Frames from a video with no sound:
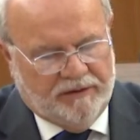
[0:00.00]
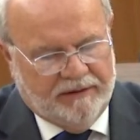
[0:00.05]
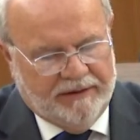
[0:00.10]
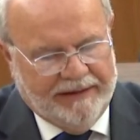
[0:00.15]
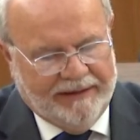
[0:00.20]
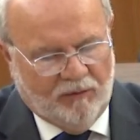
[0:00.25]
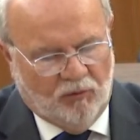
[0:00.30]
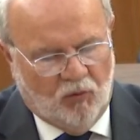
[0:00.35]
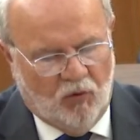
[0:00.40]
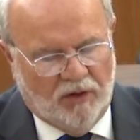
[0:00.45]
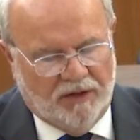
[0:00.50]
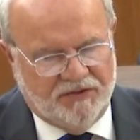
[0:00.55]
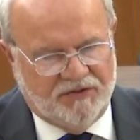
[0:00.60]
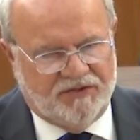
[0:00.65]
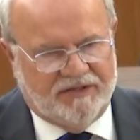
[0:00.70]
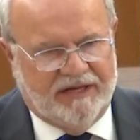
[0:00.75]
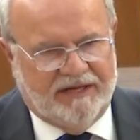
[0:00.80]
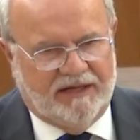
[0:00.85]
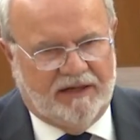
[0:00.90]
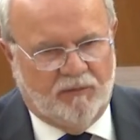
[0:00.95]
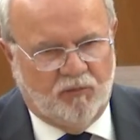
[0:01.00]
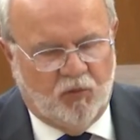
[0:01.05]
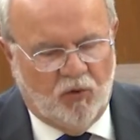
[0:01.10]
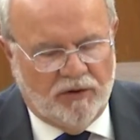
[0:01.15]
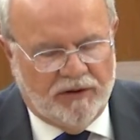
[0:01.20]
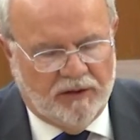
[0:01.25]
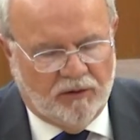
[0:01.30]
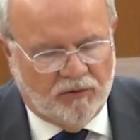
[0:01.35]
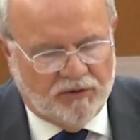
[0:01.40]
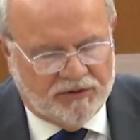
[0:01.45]
It was set up where
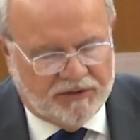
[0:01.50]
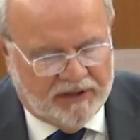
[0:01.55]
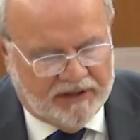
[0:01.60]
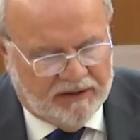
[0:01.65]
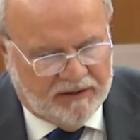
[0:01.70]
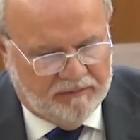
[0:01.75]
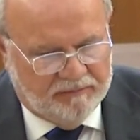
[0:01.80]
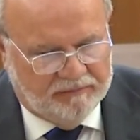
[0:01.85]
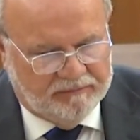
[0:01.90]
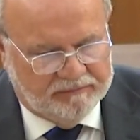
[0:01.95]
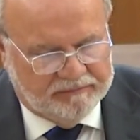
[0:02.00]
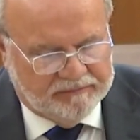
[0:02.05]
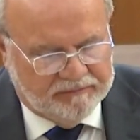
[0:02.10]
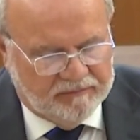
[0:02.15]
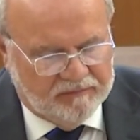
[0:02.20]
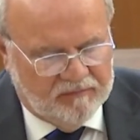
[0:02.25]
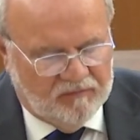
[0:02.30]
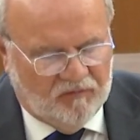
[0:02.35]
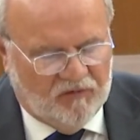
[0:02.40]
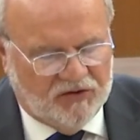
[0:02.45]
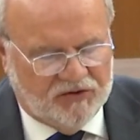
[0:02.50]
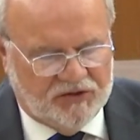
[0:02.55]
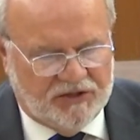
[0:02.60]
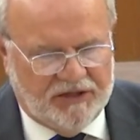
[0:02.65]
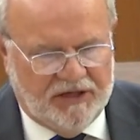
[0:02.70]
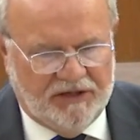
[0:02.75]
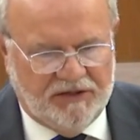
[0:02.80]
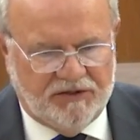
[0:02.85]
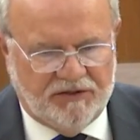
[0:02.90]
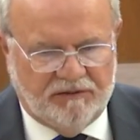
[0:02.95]
there was a
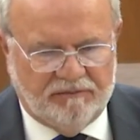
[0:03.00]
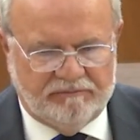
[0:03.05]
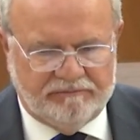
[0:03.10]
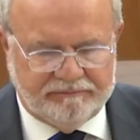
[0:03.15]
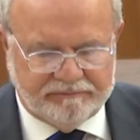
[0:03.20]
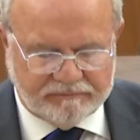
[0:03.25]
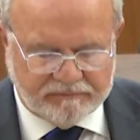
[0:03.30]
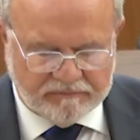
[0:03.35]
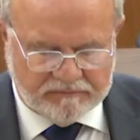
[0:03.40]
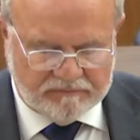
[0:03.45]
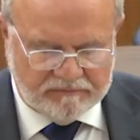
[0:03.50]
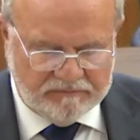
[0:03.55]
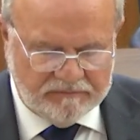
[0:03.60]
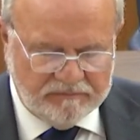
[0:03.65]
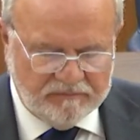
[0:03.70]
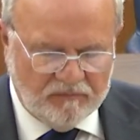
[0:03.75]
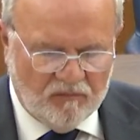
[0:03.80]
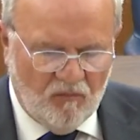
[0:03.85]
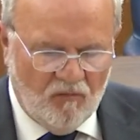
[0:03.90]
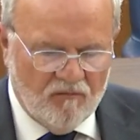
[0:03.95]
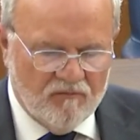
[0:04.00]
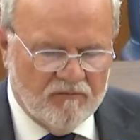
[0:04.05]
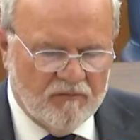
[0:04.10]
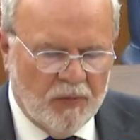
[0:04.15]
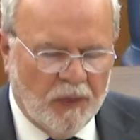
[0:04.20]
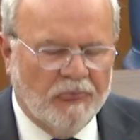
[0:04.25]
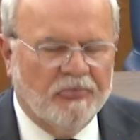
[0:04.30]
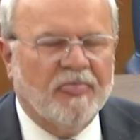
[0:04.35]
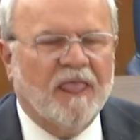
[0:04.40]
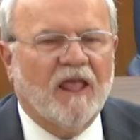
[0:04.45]
visitation
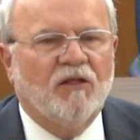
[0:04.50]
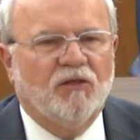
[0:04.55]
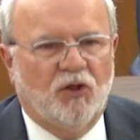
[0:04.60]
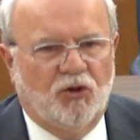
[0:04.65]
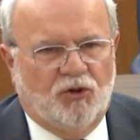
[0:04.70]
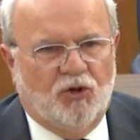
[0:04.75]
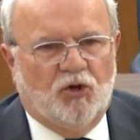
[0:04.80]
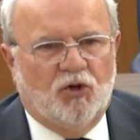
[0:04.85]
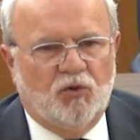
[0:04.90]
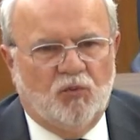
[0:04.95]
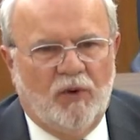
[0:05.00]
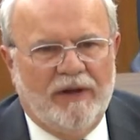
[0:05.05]
the third